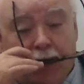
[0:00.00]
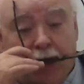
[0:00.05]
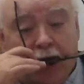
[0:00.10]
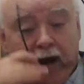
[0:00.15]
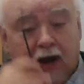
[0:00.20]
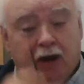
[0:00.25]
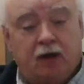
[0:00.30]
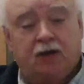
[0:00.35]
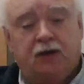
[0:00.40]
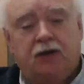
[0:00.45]

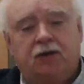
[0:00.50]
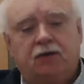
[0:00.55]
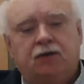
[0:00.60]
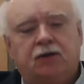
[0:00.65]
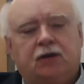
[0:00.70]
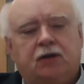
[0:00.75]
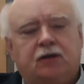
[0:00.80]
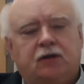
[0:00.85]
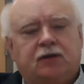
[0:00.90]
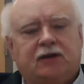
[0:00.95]
a
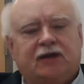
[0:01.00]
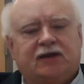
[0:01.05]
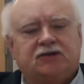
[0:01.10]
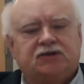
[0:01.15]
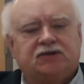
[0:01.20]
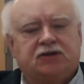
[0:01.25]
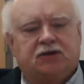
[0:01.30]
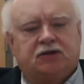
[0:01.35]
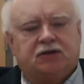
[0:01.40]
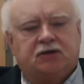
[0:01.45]
unit
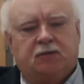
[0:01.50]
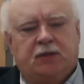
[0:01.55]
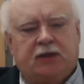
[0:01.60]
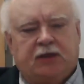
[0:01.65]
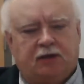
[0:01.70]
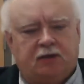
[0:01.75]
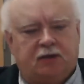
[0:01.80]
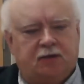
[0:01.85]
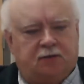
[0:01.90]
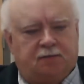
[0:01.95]
elastic
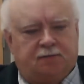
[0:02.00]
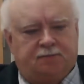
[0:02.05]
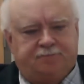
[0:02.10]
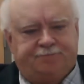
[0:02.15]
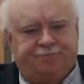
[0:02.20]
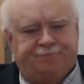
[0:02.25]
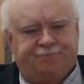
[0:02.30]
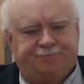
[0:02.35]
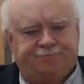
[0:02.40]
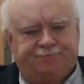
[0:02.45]
demand,
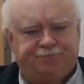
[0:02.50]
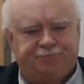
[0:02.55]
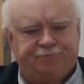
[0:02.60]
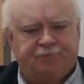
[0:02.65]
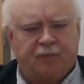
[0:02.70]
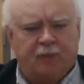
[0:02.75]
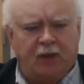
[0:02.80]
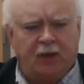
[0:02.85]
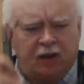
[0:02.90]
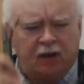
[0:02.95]

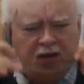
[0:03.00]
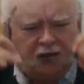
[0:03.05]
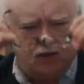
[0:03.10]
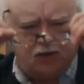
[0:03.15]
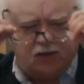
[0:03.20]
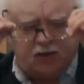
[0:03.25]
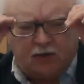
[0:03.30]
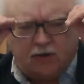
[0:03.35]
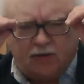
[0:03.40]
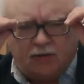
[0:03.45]
you
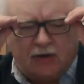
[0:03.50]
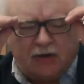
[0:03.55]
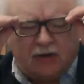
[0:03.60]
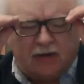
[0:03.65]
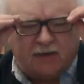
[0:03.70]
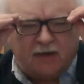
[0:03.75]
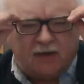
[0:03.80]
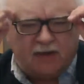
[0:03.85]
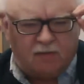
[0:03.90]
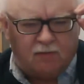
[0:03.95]
can do
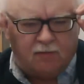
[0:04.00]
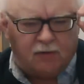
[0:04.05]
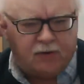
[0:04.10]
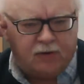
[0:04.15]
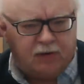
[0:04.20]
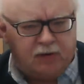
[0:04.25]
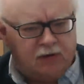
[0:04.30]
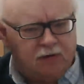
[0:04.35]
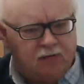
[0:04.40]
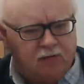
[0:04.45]
anything
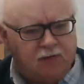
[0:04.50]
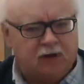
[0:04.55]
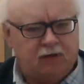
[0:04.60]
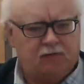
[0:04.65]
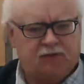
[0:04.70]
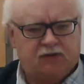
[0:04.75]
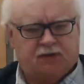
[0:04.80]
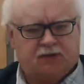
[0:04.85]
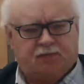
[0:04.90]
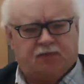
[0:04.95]
you want
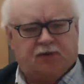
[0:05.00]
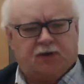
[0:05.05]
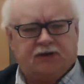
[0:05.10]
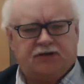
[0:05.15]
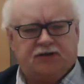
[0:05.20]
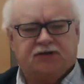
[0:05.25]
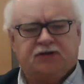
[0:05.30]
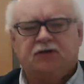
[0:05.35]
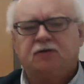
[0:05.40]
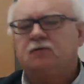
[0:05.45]
with the
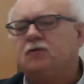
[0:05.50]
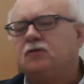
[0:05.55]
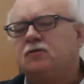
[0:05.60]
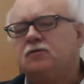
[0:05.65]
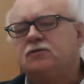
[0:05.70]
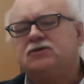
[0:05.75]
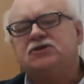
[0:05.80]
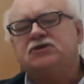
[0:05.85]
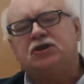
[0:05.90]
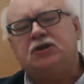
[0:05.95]
price and it
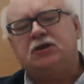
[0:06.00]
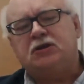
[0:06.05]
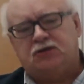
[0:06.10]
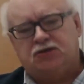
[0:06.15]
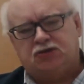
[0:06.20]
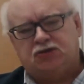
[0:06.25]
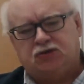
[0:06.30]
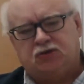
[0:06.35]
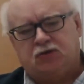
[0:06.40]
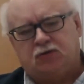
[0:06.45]
won't
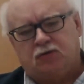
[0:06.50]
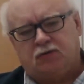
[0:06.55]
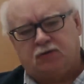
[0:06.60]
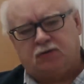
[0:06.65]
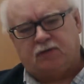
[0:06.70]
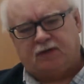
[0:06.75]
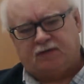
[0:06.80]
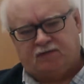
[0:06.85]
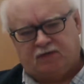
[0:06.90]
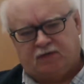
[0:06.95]
change total
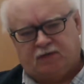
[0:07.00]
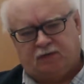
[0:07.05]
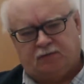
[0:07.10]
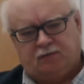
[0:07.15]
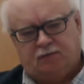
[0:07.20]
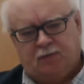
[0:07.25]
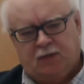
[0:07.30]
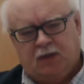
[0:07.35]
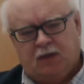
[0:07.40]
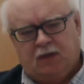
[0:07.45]
revenue
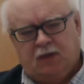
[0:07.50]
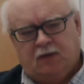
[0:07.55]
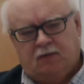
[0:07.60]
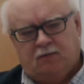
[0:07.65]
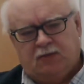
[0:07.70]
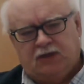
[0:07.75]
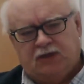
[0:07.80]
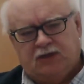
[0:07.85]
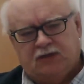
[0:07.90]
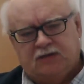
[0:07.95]

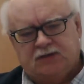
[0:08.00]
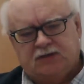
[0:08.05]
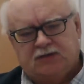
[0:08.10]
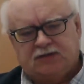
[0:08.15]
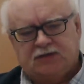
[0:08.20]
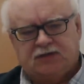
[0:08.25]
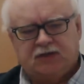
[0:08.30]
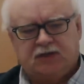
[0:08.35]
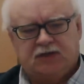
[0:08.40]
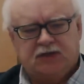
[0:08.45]
because
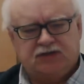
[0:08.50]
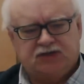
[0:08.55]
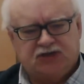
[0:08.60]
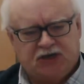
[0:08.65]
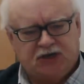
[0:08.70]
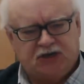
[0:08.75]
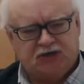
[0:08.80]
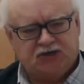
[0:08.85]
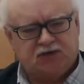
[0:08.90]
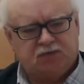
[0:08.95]
the
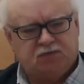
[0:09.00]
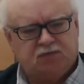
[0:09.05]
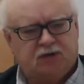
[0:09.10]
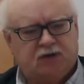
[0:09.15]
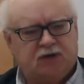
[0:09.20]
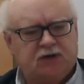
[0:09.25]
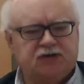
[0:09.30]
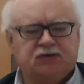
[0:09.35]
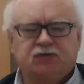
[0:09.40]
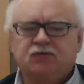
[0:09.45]
change in
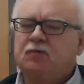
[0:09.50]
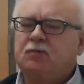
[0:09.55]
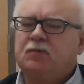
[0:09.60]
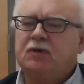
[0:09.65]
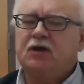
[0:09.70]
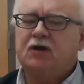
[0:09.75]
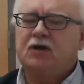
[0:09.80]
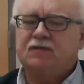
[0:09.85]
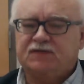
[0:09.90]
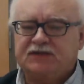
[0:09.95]
price will be
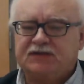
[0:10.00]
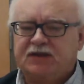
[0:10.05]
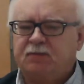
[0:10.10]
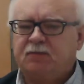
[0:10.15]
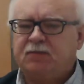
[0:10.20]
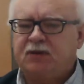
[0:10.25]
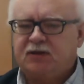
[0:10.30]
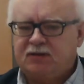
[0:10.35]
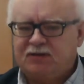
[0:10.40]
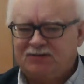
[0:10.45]
offset
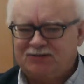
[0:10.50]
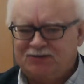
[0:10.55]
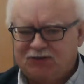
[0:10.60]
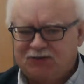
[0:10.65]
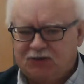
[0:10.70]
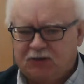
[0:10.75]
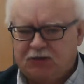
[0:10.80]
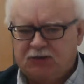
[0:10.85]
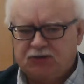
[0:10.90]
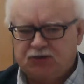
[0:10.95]
by the
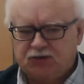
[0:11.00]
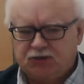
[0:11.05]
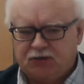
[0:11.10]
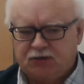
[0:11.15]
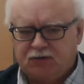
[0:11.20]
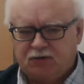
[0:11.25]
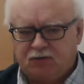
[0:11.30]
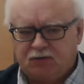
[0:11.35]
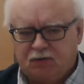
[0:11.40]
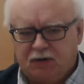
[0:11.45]
change in
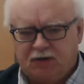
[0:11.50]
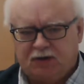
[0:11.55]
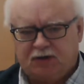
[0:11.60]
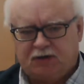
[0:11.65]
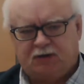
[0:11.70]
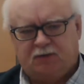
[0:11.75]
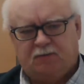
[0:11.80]
quantity.